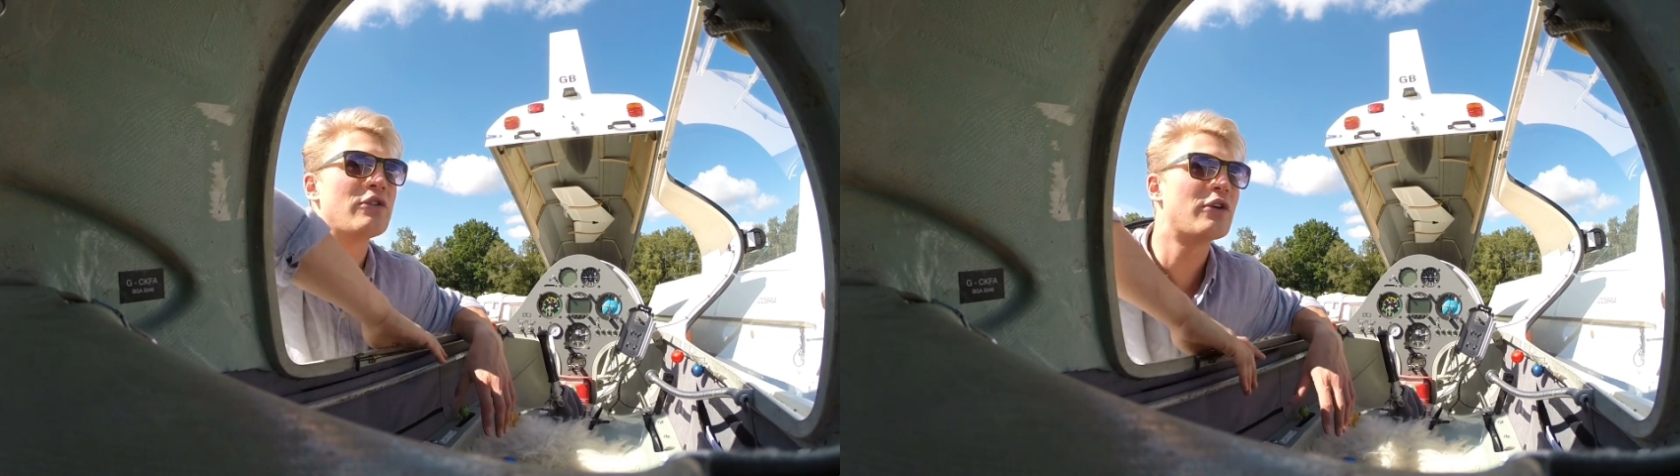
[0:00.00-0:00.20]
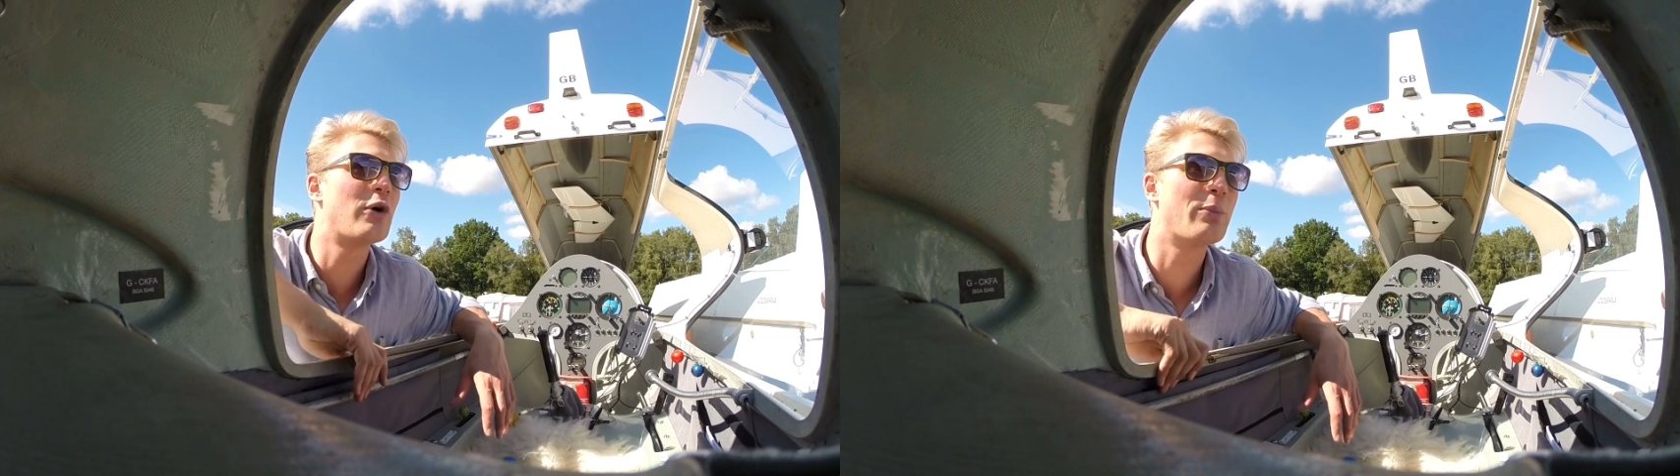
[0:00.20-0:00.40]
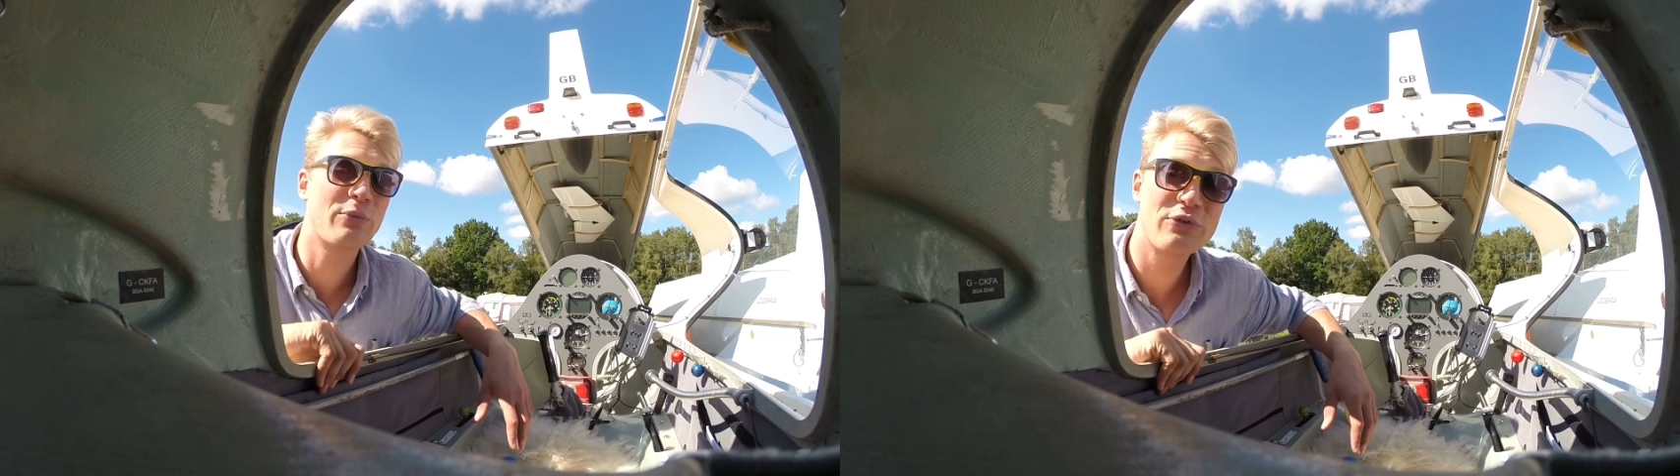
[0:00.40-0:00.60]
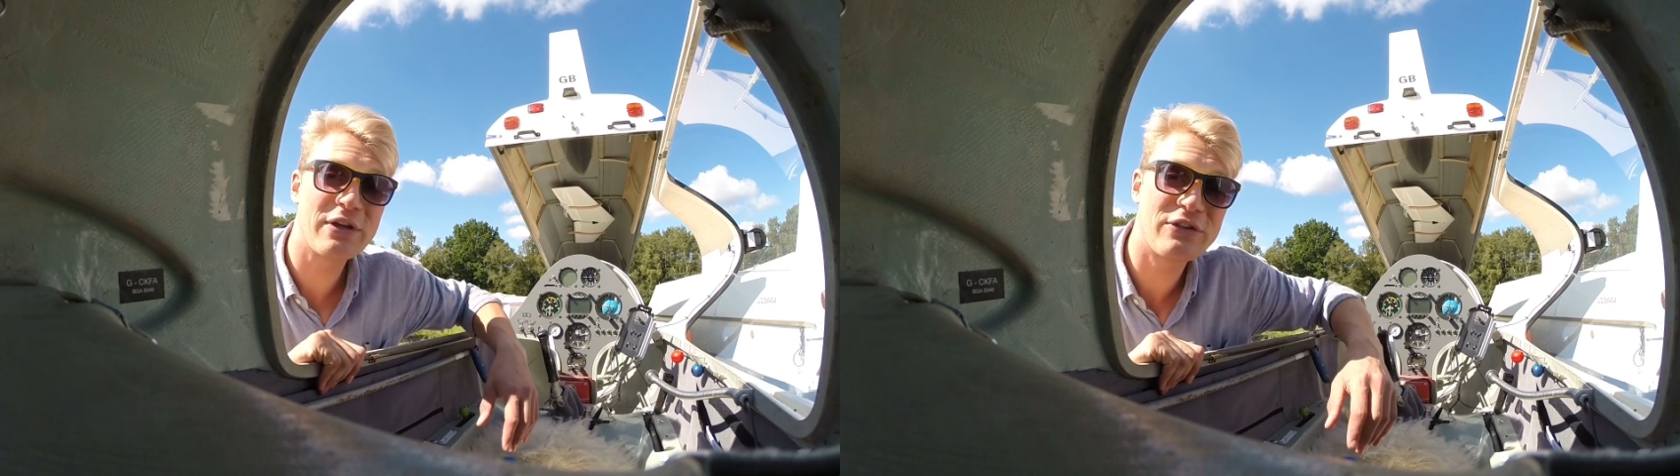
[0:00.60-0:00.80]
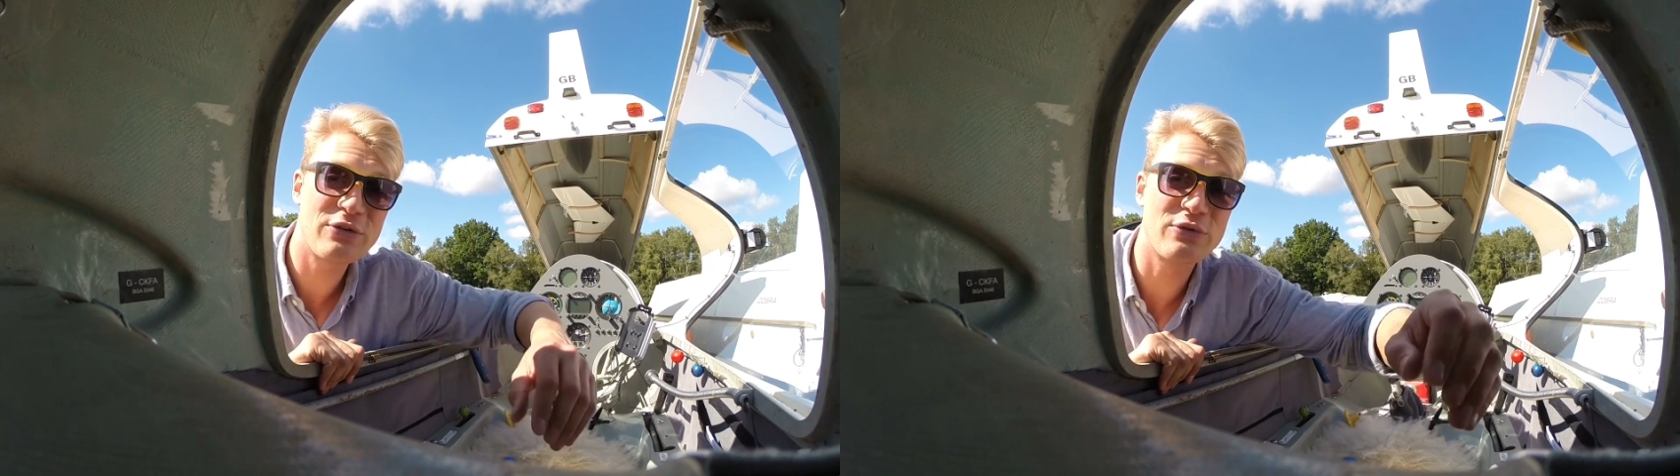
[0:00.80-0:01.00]
So
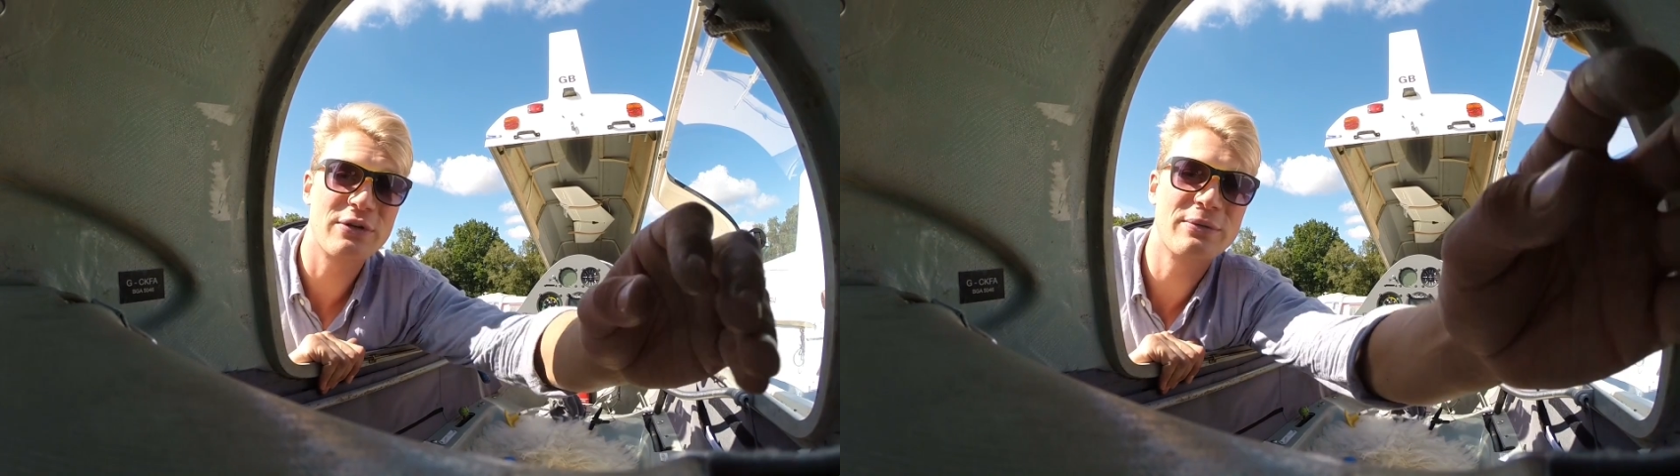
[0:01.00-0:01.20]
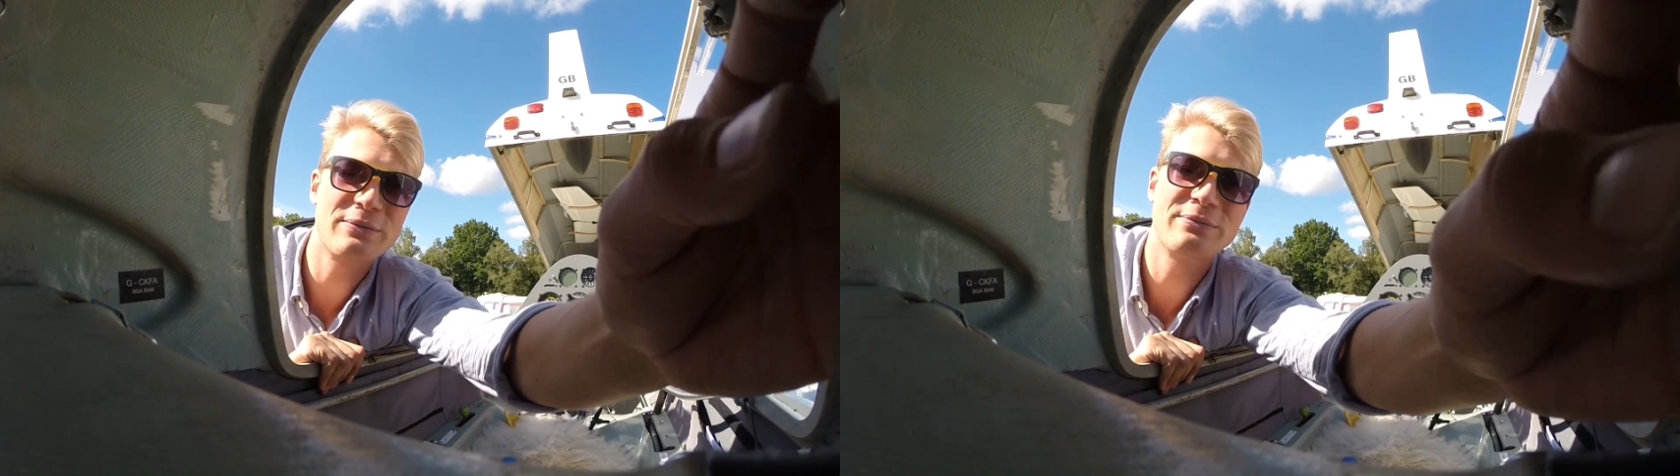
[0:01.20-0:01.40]
stay tuned.